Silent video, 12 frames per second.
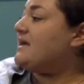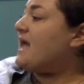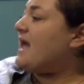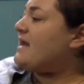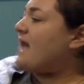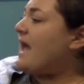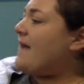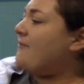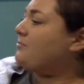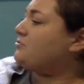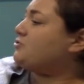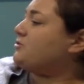and
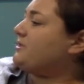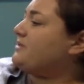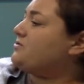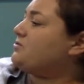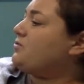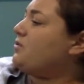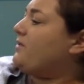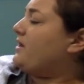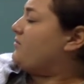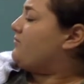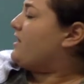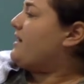apple trees growing
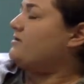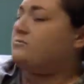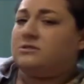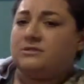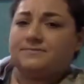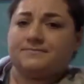around."